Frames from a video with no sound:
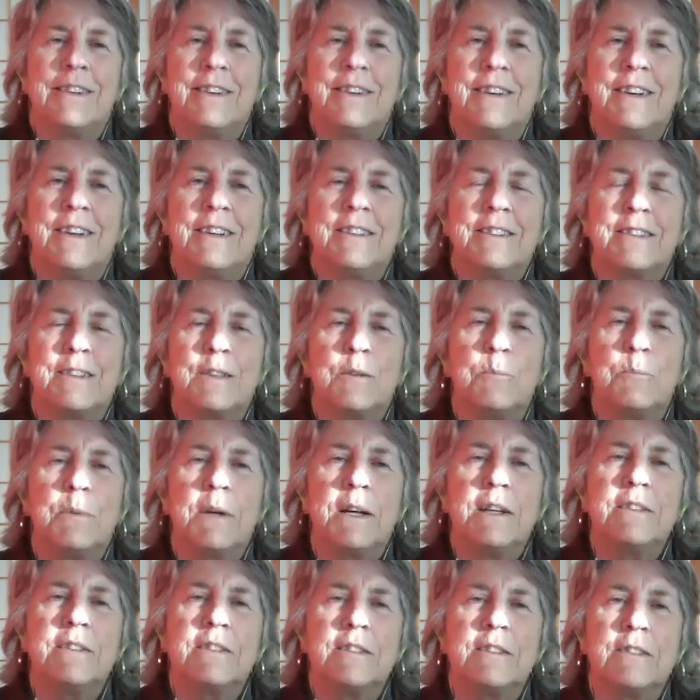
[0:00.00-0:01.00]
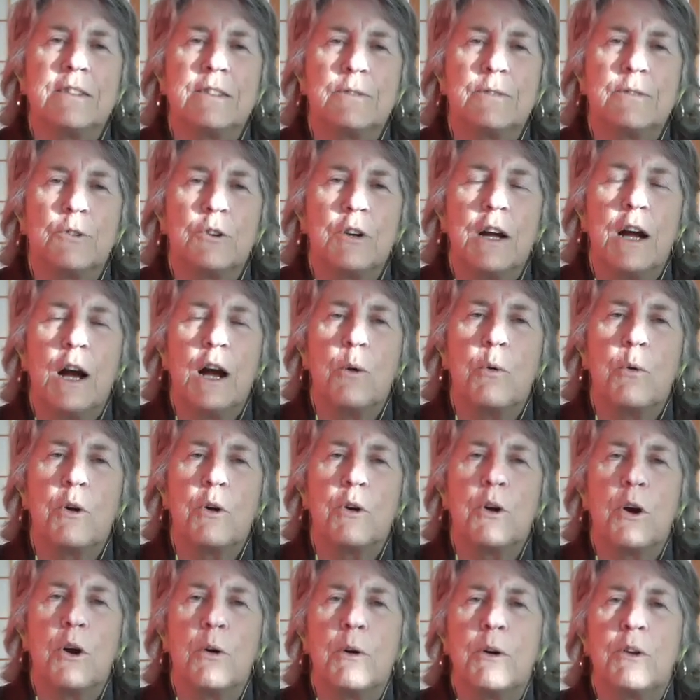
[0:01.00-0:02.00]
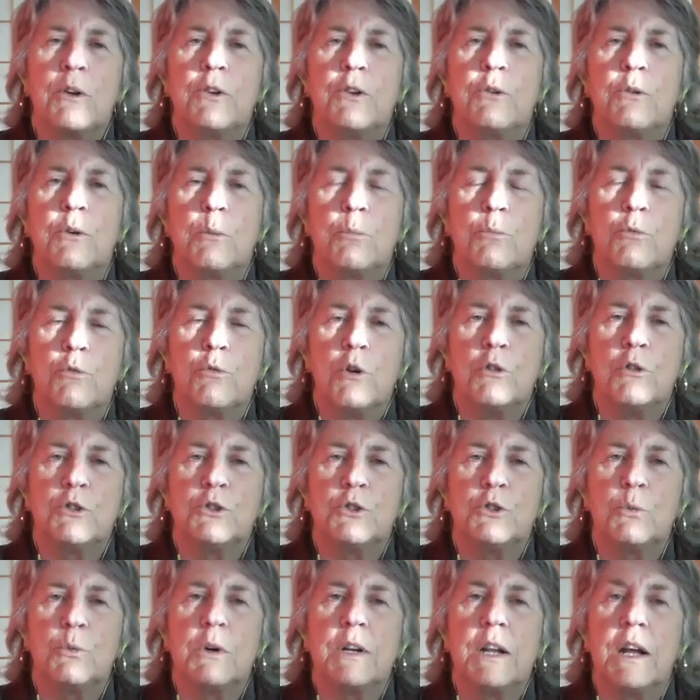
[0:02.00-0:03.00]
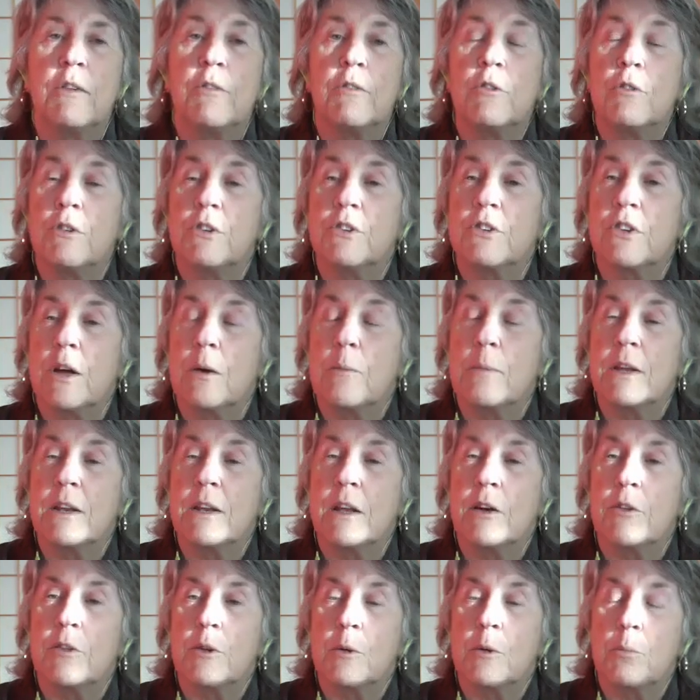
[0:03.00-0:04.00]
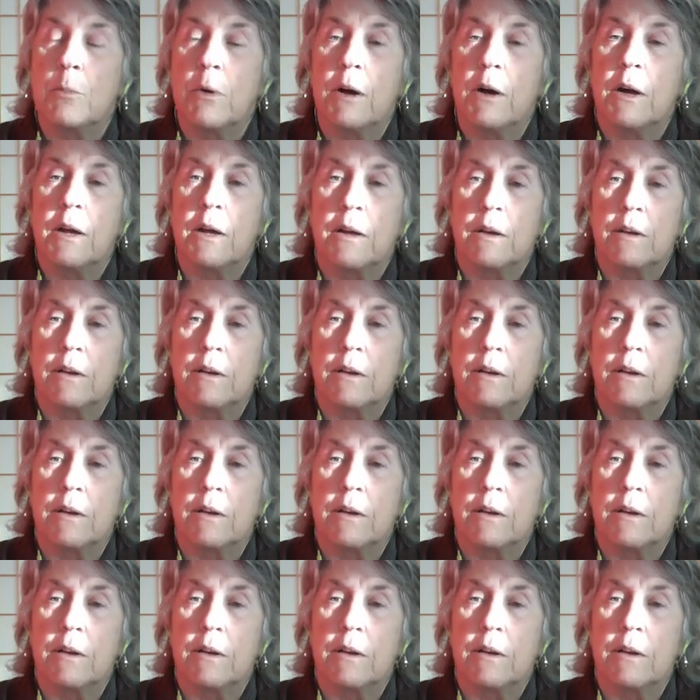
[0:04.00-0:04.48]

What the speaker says: as the basis for how we're going to approach whatever is coming down the pike.